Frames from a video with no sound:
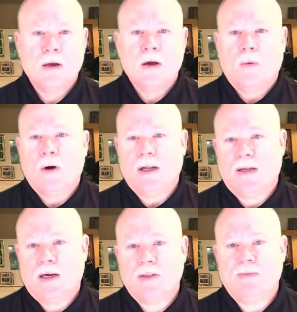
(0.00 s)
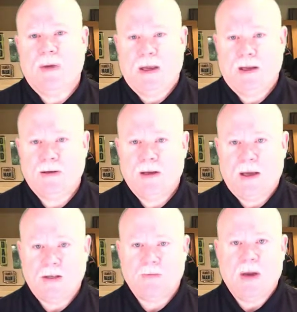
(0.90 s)
What it does mean
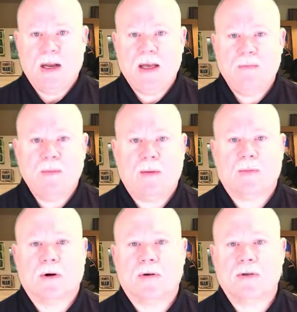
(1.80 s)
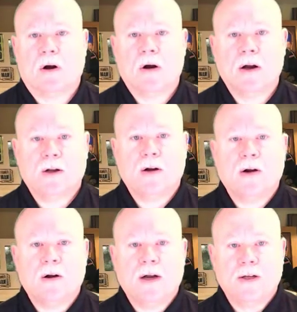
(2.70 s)
is many members are
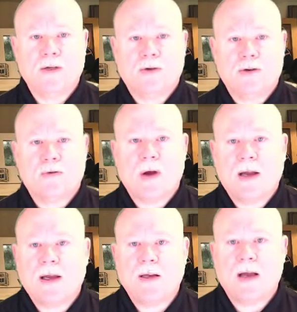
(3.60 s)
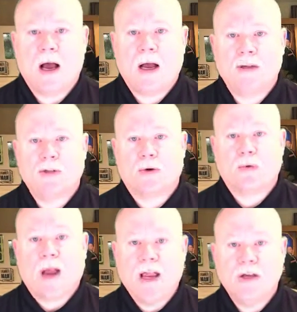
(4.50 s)
encouraged to recognize the
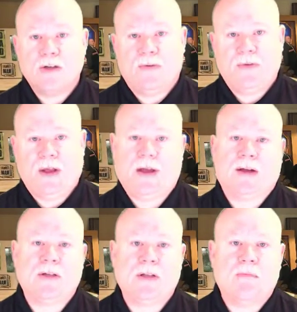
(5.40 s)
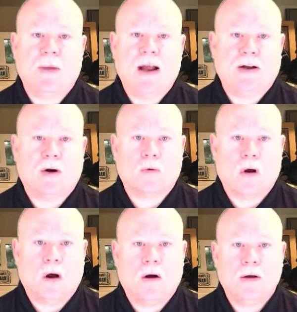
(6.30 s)
range of things that might go
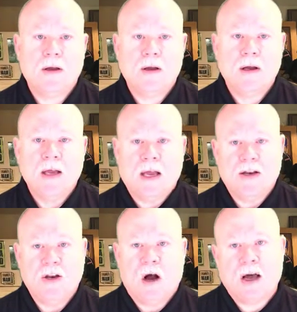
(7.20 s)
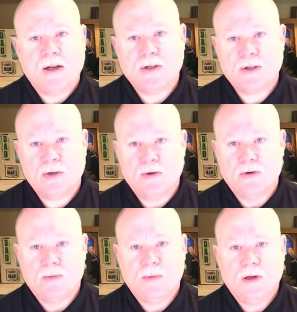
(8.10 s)
wrong and not
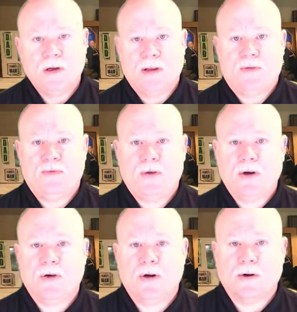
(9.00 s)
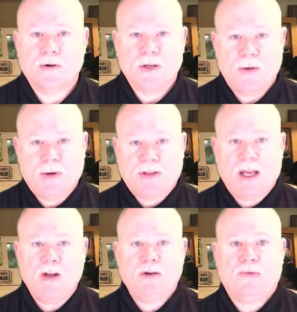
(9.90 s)
assume that failures and
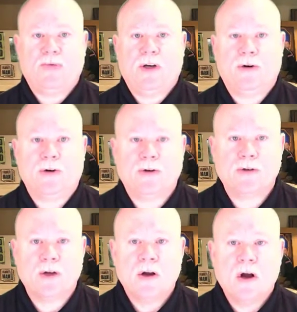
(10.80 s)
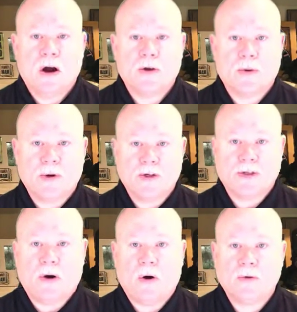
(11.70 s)
potential failures are the
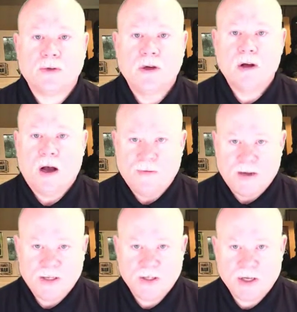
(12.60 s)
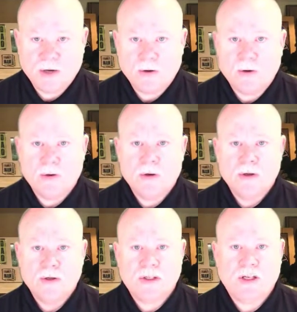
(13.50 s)
result of a single
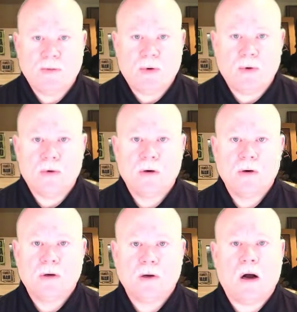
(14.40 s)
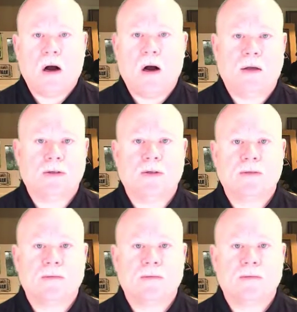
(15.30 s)
simple cause.